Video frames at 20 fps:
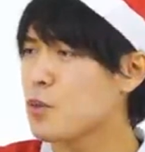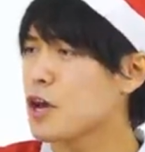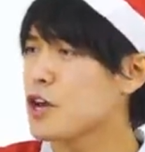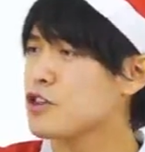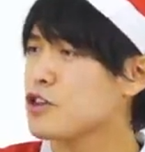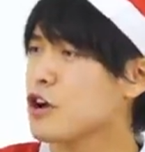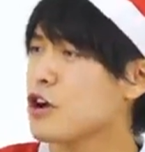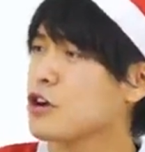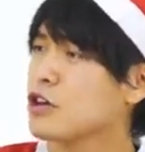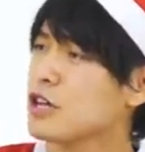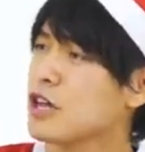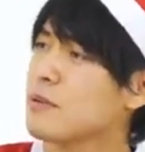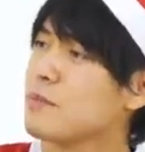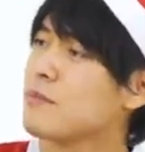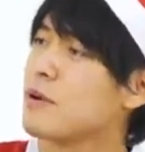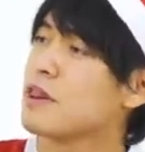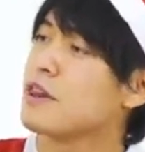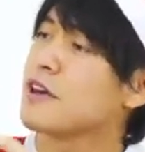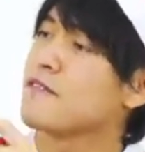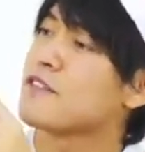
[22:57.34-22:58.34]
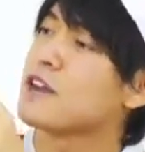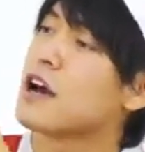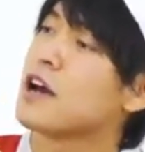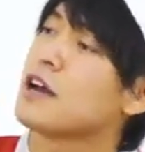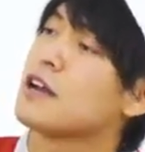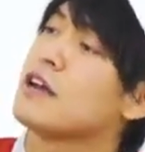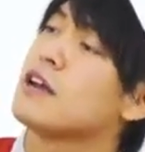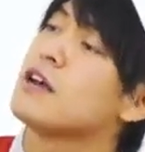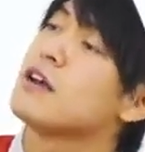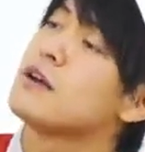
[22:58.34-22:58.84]
white chocolate, but they've
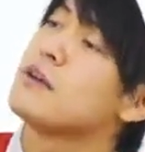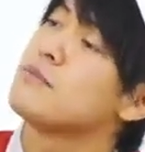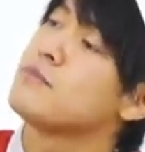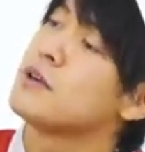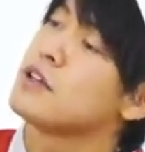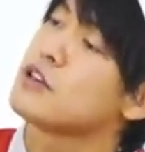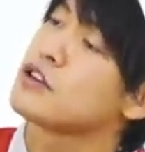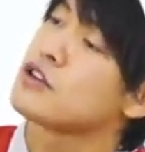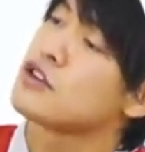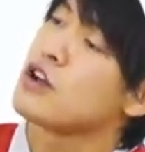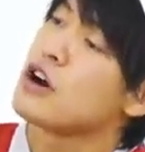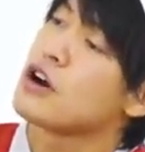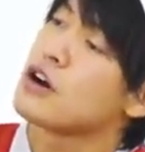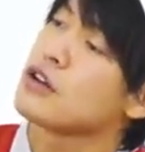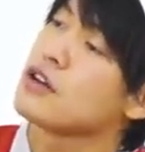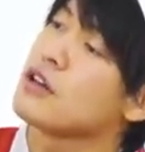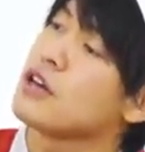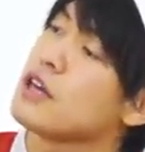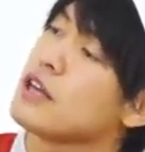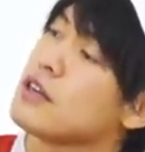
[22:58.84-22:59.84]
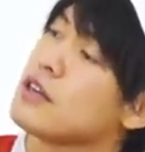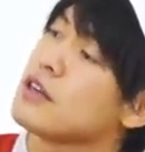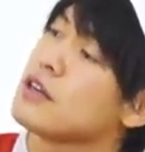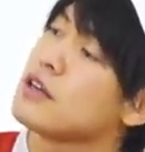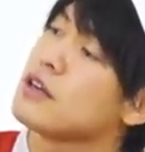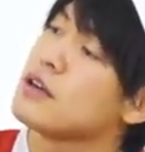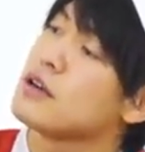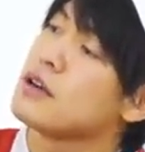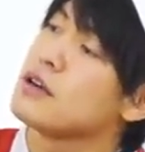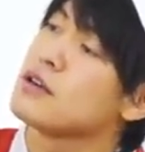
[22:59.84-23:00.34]
got milk chocolate,
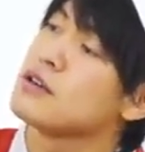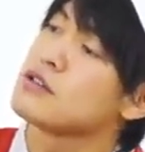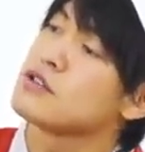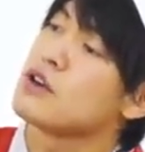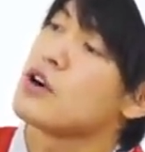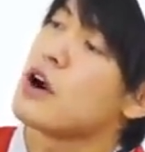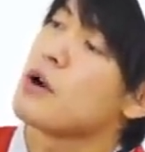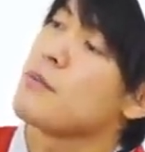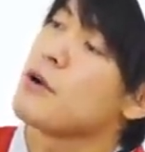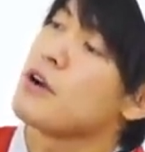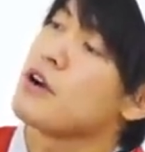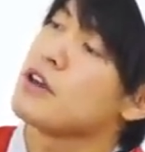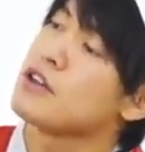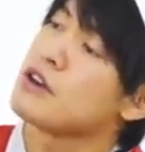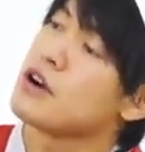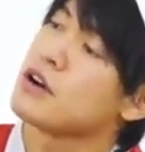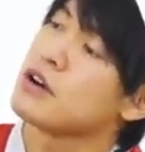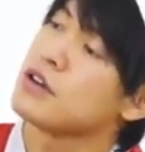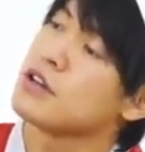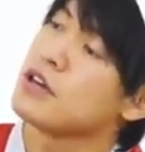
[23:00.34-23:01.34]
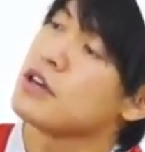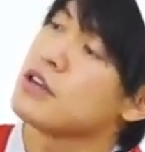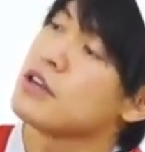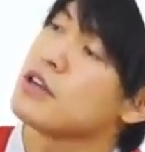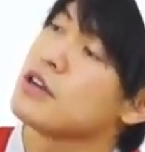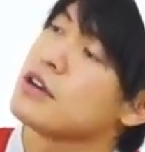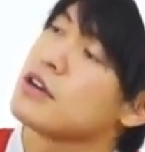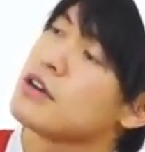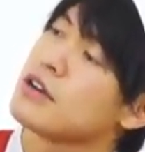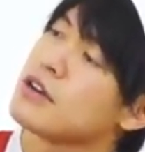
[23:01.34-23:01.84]
strawberry chocolate,
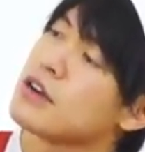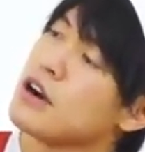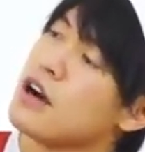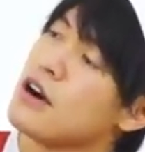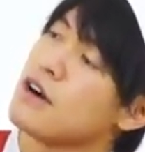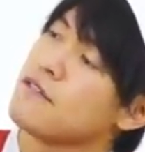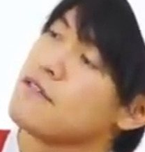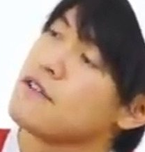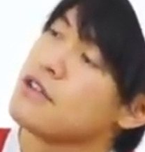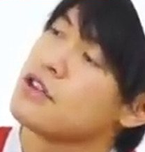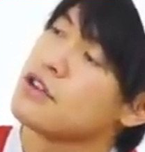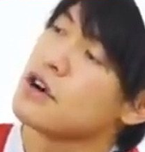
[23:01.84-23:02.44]
coffee